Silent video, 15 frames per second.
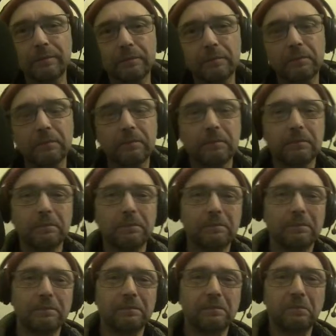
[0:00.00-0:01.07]
I
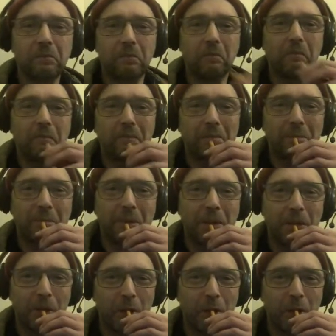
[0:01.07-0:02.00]
don't know, actually.